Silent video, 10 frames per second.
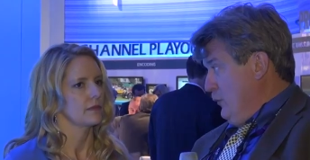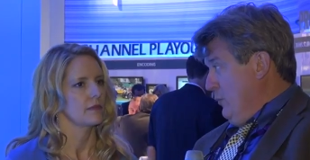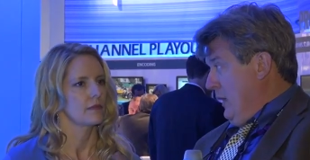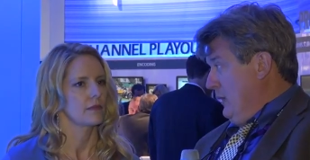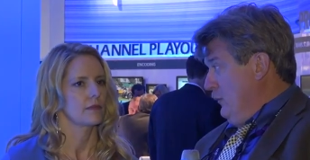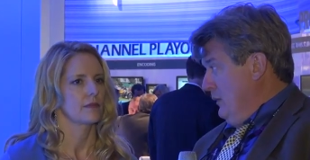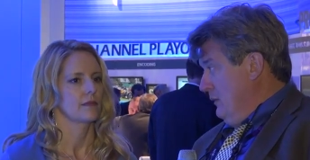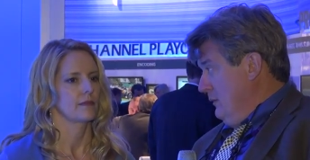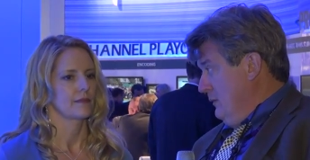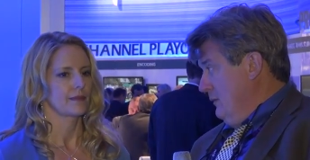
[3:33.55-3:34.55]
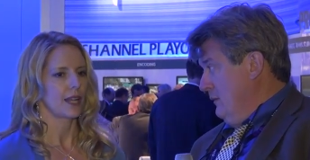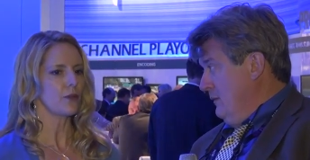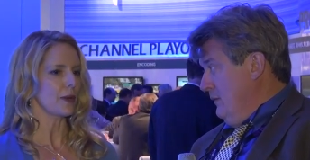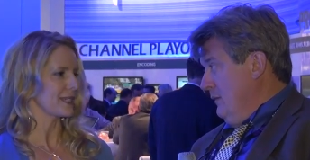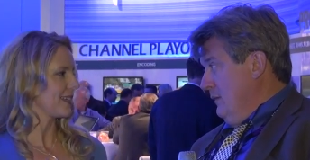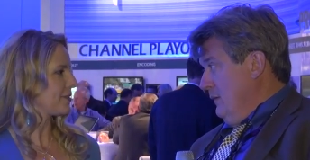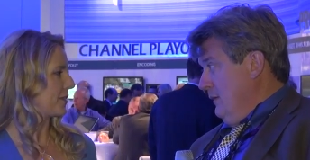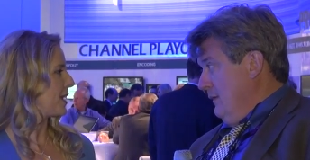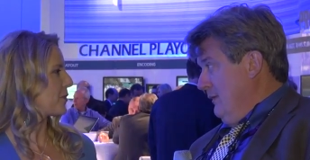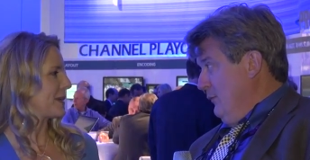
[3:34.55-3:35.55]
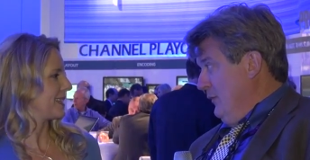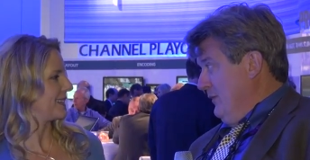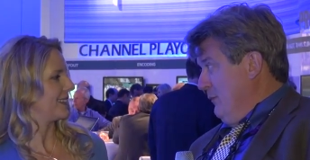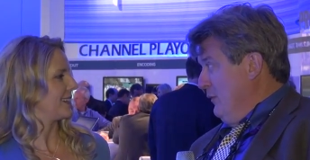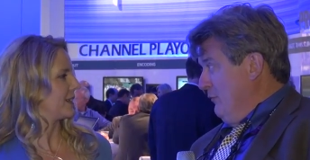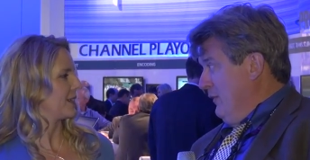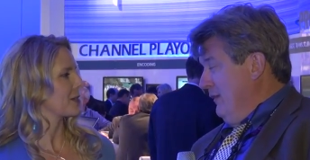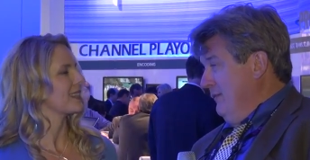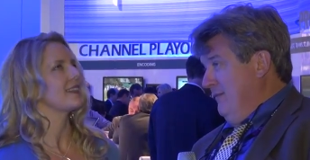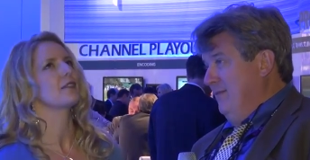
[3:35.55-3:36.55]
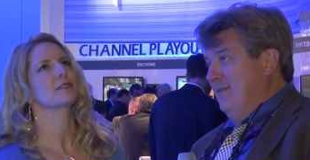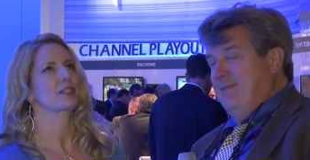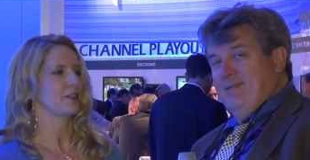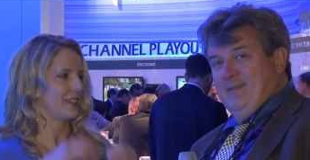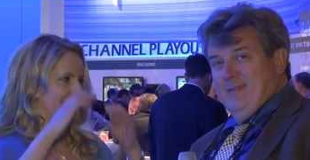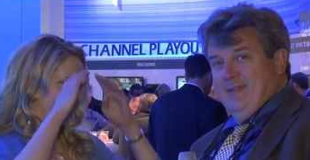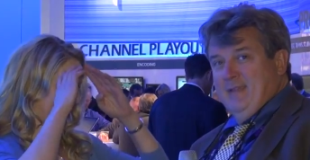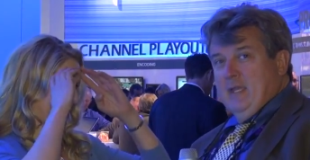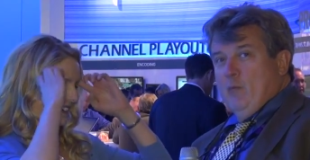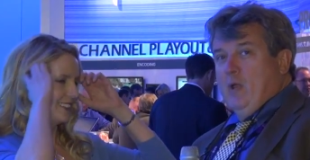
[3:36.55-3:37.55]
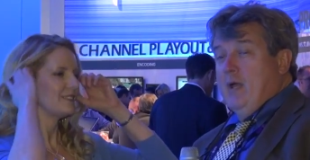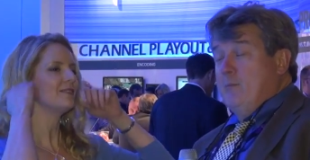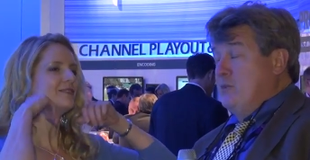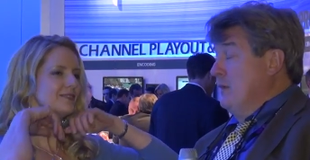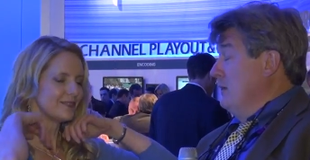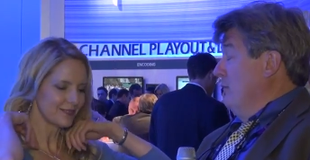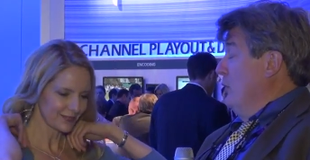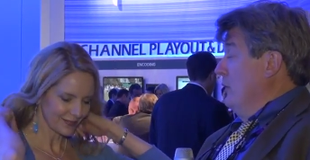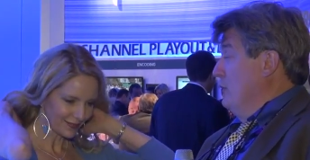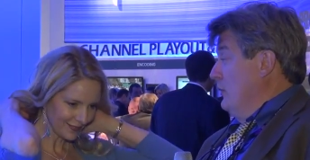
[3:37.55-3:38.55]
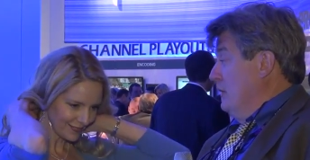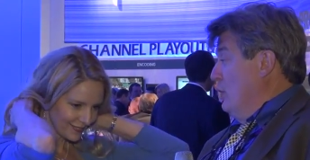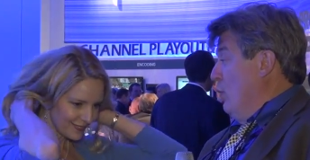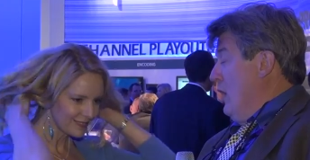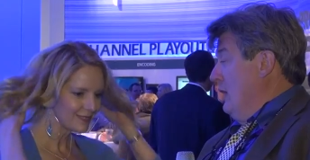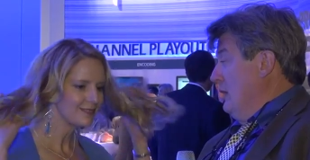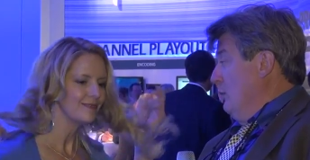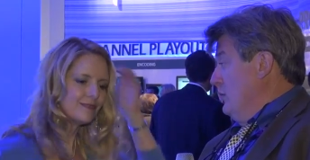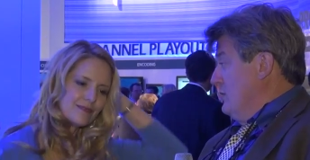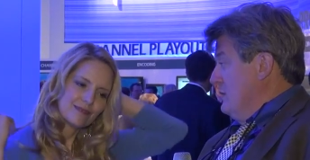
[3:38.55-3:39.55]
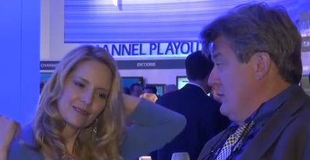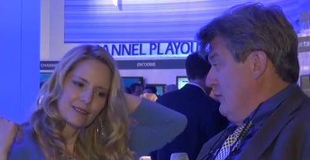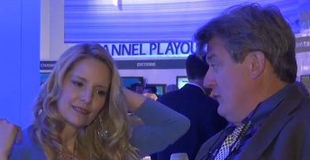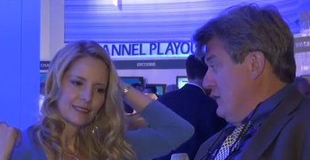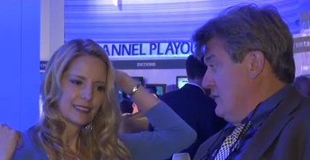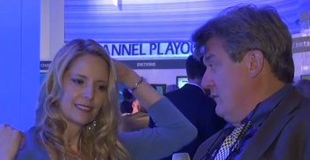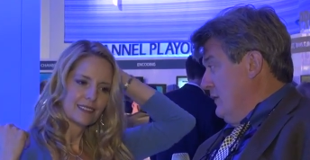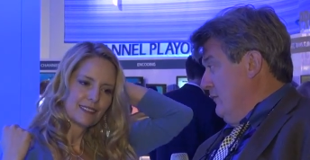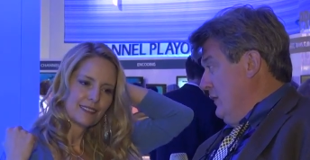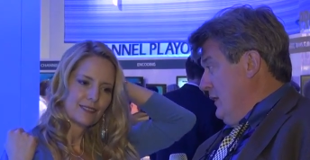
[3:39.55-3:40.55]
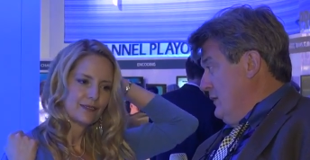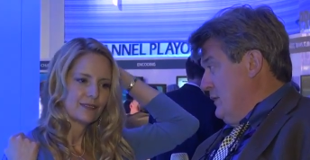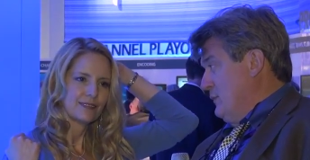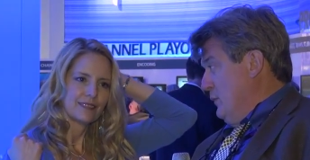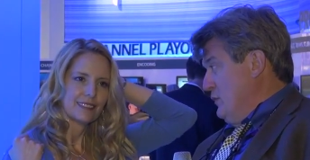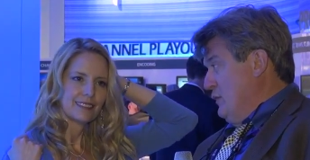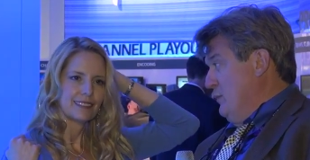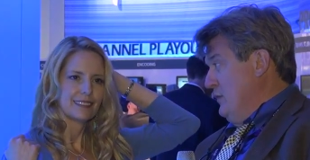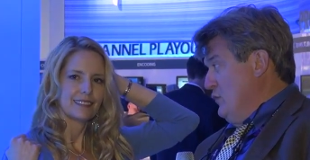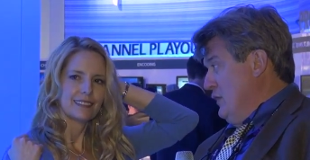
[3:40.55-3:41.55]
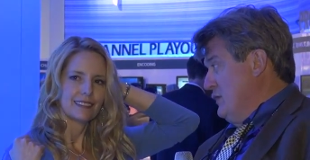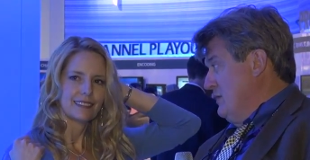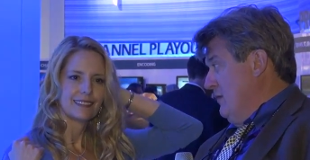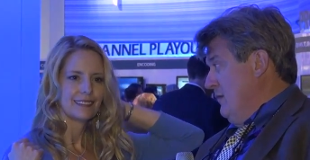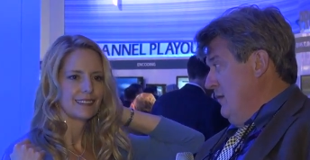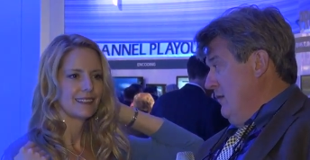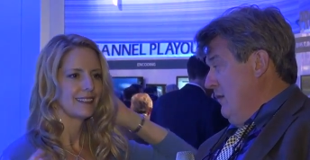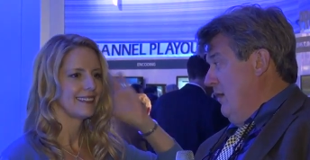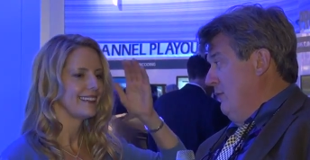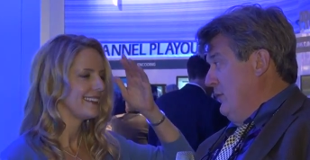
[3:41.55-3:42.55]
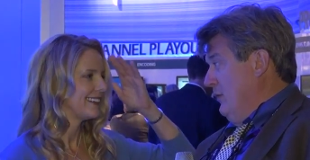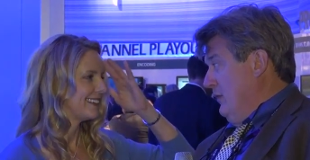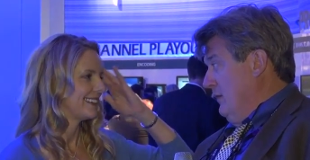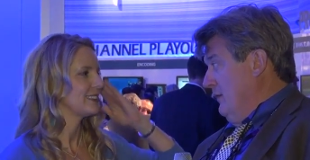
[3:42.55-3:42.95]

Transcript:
Speaker 1: do Bollywood.
Speaker 2: Oh, I would love To. I've never been Wouldn't to India. would that be fun? I'd love to go to India.
Speaker 1: Well, I'm thinking of going during Diwali, which is their festival of lights. It's supposed to be just off the hook.